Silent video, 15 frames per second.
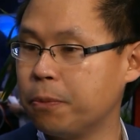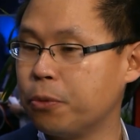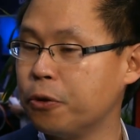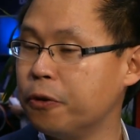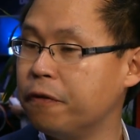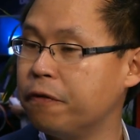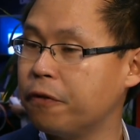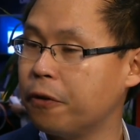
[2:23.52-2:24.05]

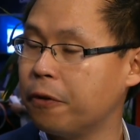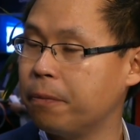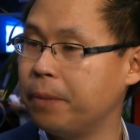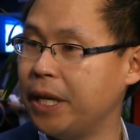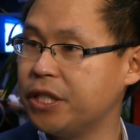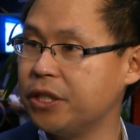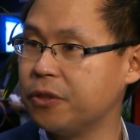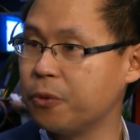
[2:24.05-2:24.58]
approved for
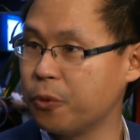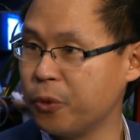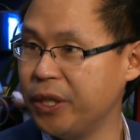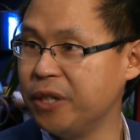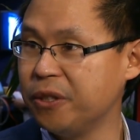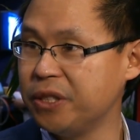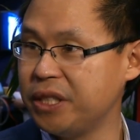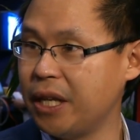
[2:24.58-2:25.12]
patients with
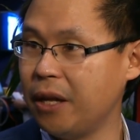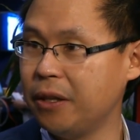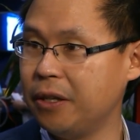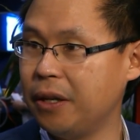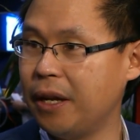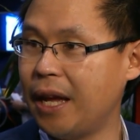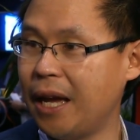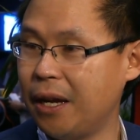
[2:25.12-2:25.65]
renal cell
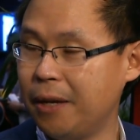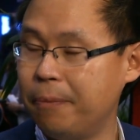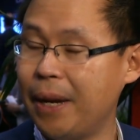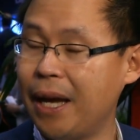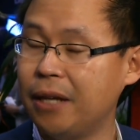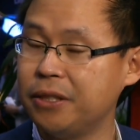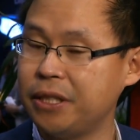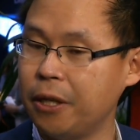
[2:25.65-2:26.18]
and
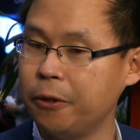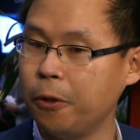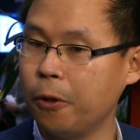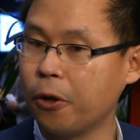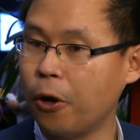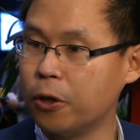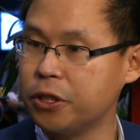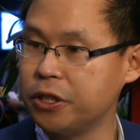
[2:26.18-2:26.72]

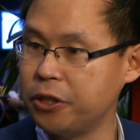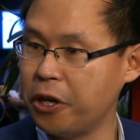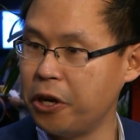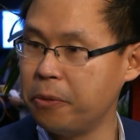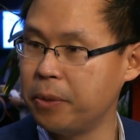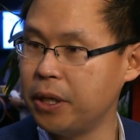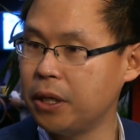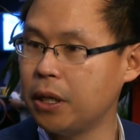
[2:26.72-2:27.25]
hepatocellular
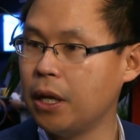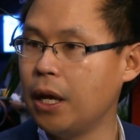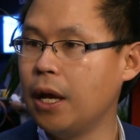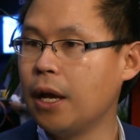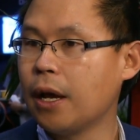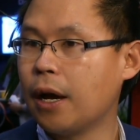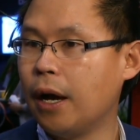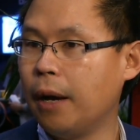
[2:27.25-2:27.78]
carcinoma.
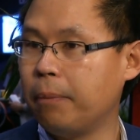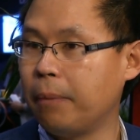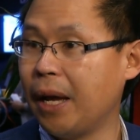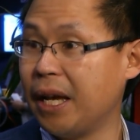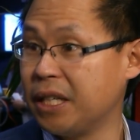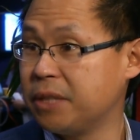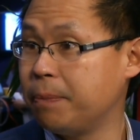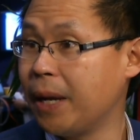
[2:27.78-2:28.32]

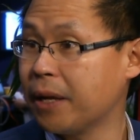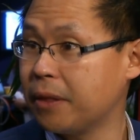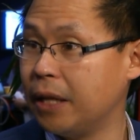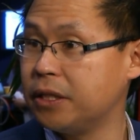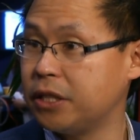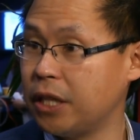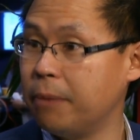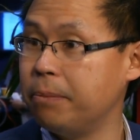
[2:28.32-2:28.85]
I expect
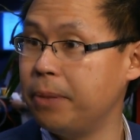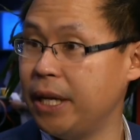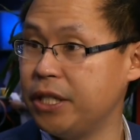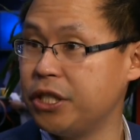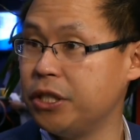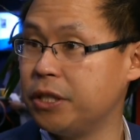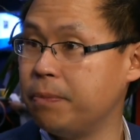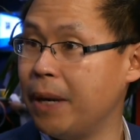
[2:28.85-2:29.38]
that some
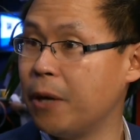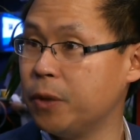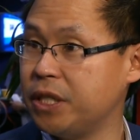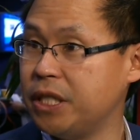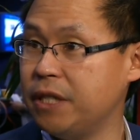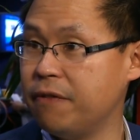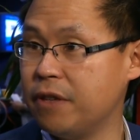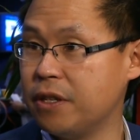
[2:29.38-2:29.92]
patients may
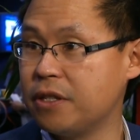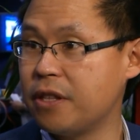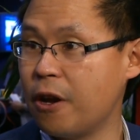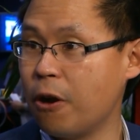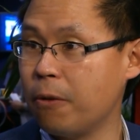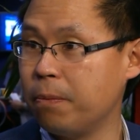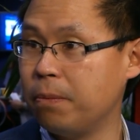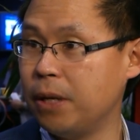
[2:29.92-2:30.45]
receive this
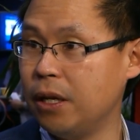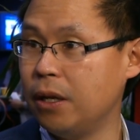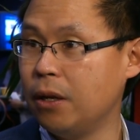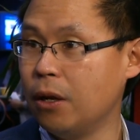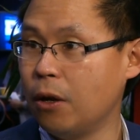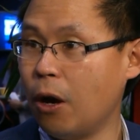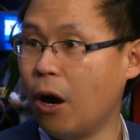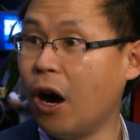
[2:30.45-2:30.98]
therapy
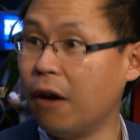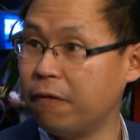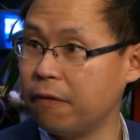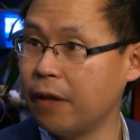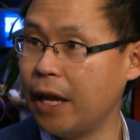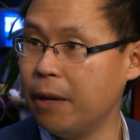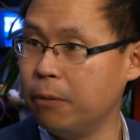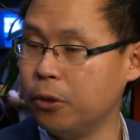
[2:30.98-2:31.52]

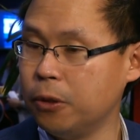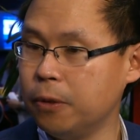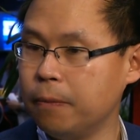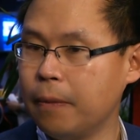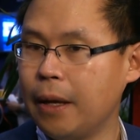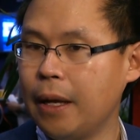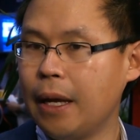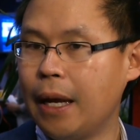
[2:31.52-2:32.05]
off-label,
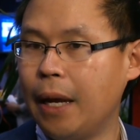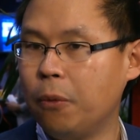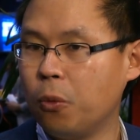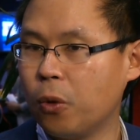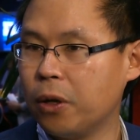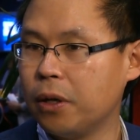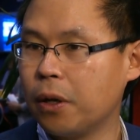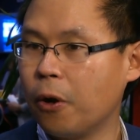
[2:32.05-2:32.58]
and
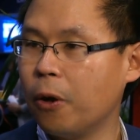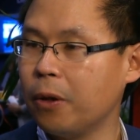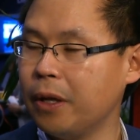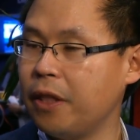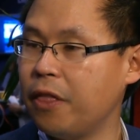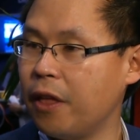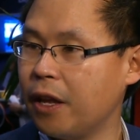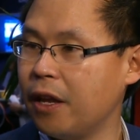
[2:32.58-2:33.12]
we're
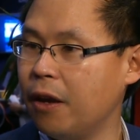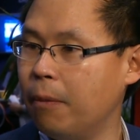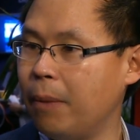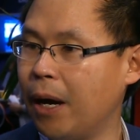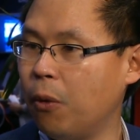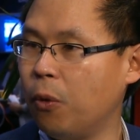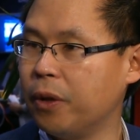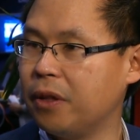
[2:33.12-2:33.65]
currently thinking
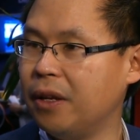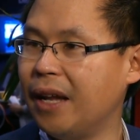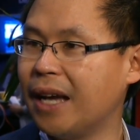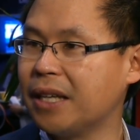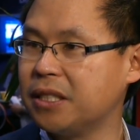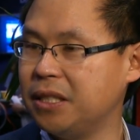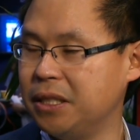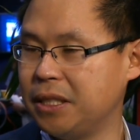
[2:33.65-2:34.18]
about what the
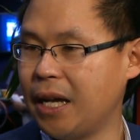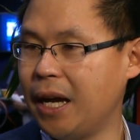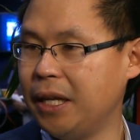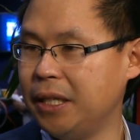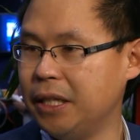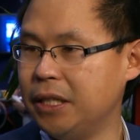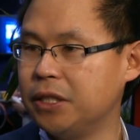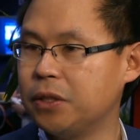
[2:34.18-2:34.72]
next
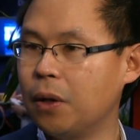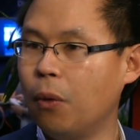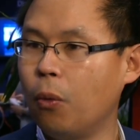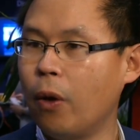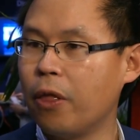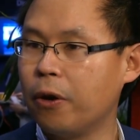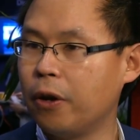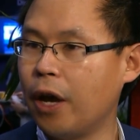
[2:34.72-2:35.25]
design is,
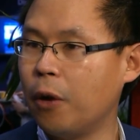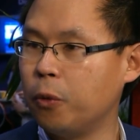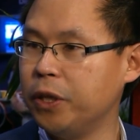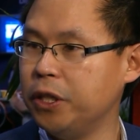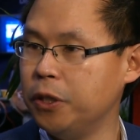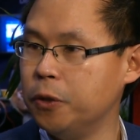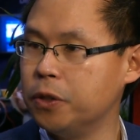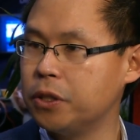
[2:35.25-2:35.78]
whether or not we
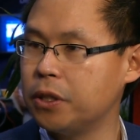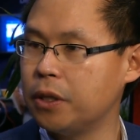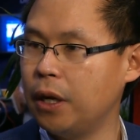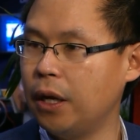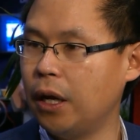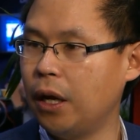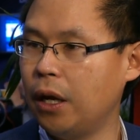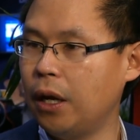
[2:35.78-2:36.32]
use
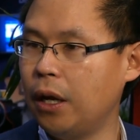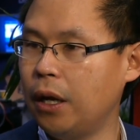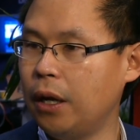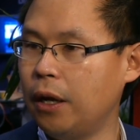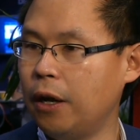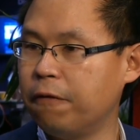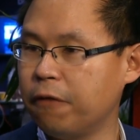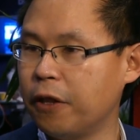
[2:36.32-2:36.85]
a
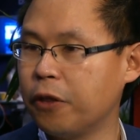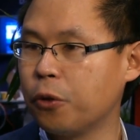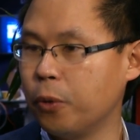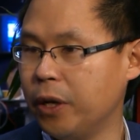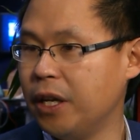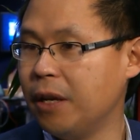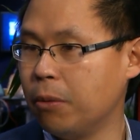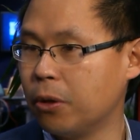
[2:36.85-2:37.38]

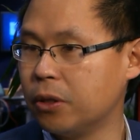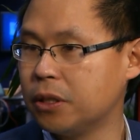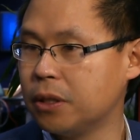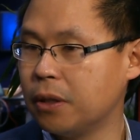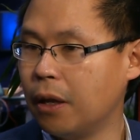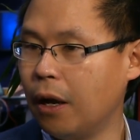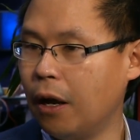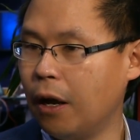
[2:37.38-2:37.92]
FLT3
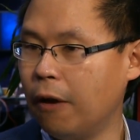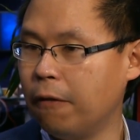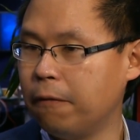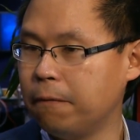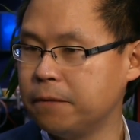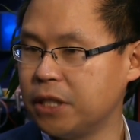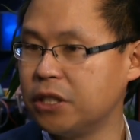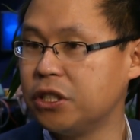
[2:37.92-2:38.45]
inhibitor
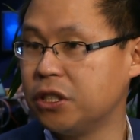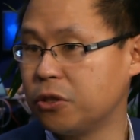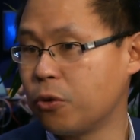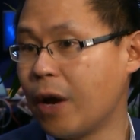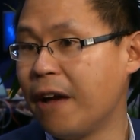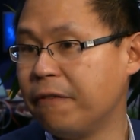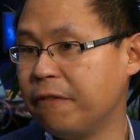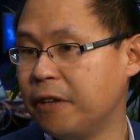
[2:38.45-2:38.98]
such as
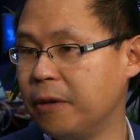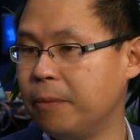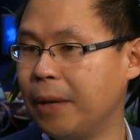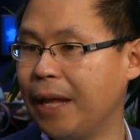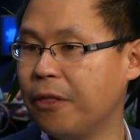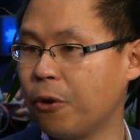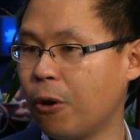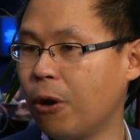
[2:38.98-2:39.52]
Sorafenib,
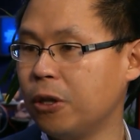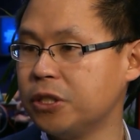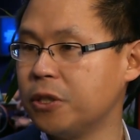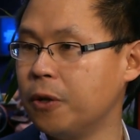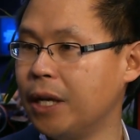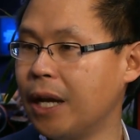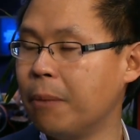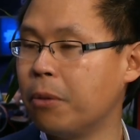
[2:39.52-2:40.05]
and there are
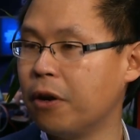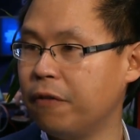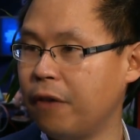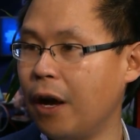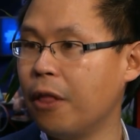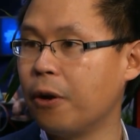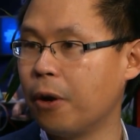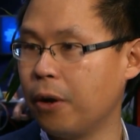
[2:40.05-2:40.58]
also a number of
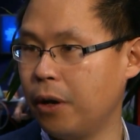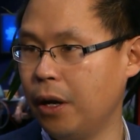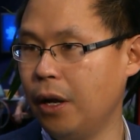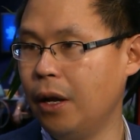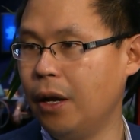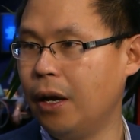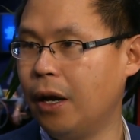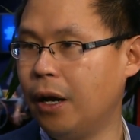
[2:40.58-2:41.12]
other
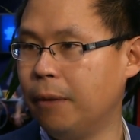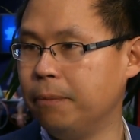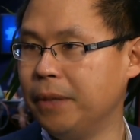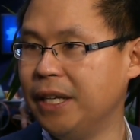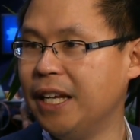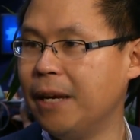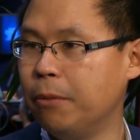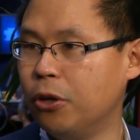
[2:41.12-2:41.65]

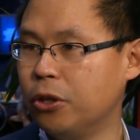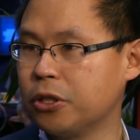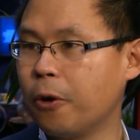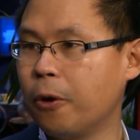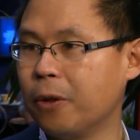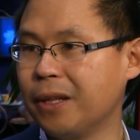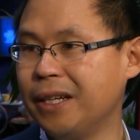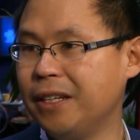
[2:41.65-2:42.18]
inhibitors
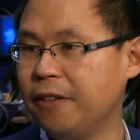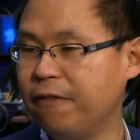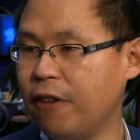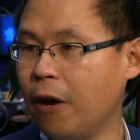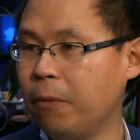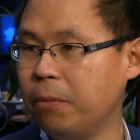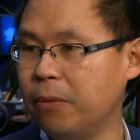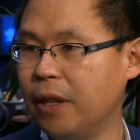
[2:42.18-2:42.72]
currently in
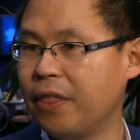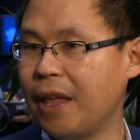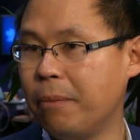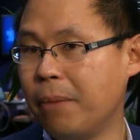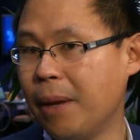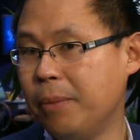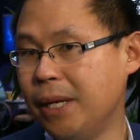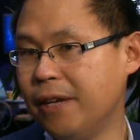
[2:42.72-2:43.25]
development that
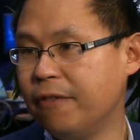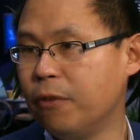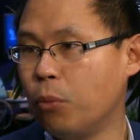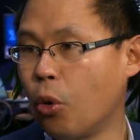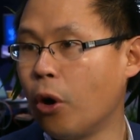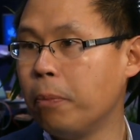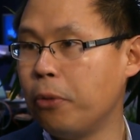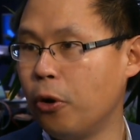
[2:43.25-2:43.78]
may be even
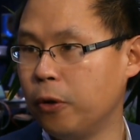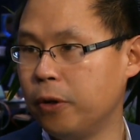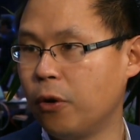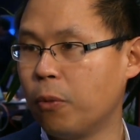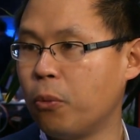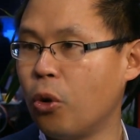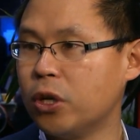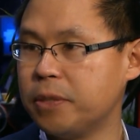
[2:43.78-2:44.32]
more potent
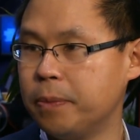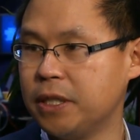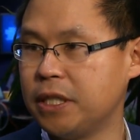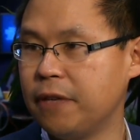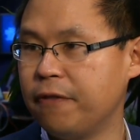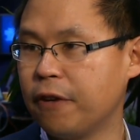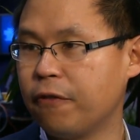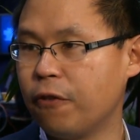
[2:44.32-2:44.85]
or more
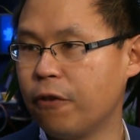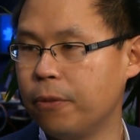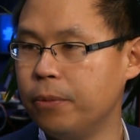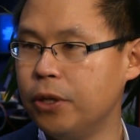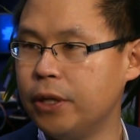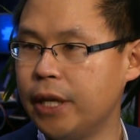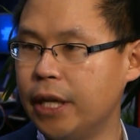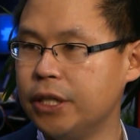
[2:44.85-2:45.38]
specific for the
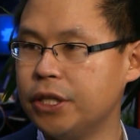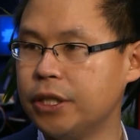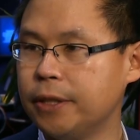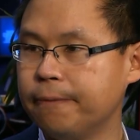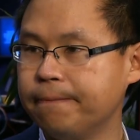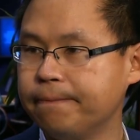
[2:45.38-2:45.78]
mutation.